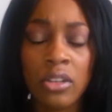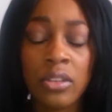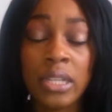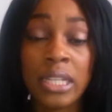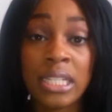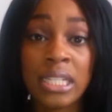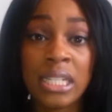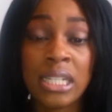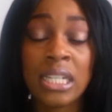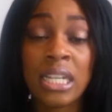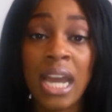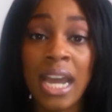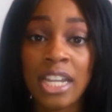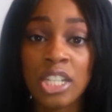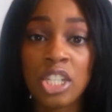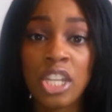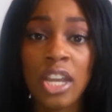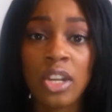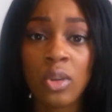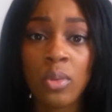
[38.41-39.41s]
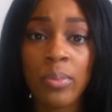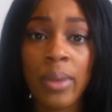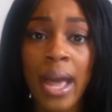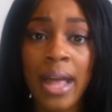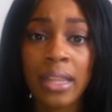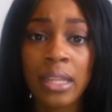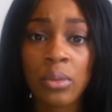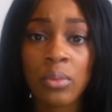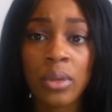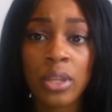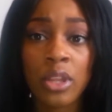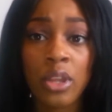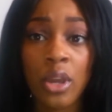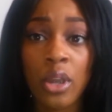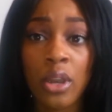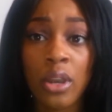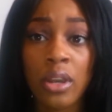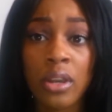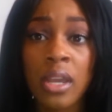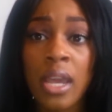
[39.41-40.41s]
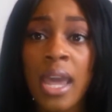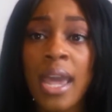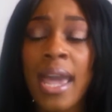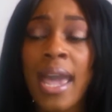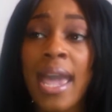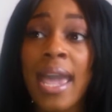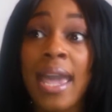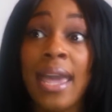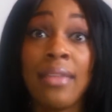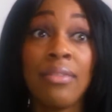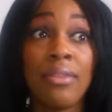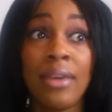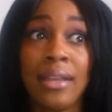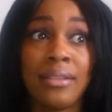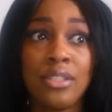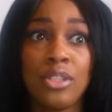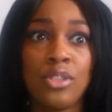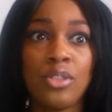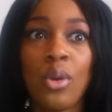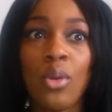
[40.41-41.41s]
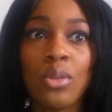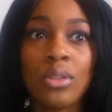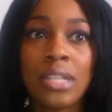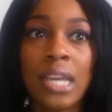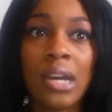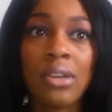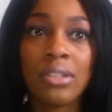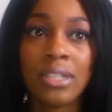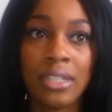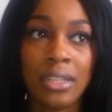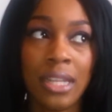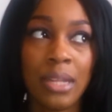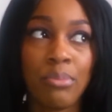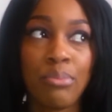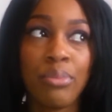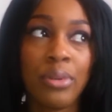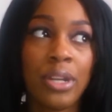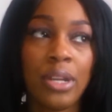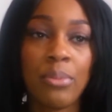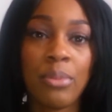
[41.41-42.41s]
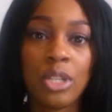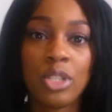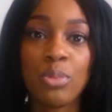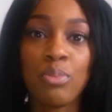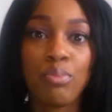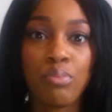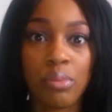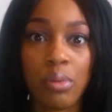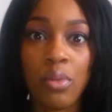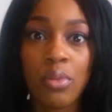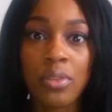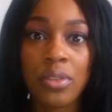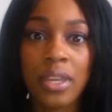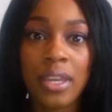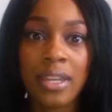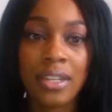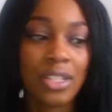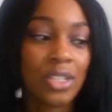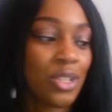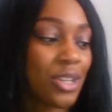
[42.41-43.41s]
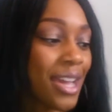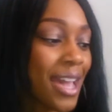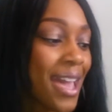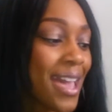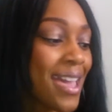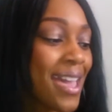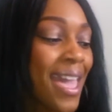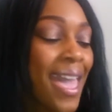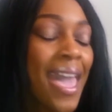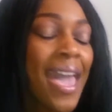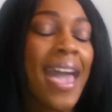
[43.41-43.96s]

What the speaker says: They did an eyeshadow palette with her and that sold out and then pretty much broke the internet.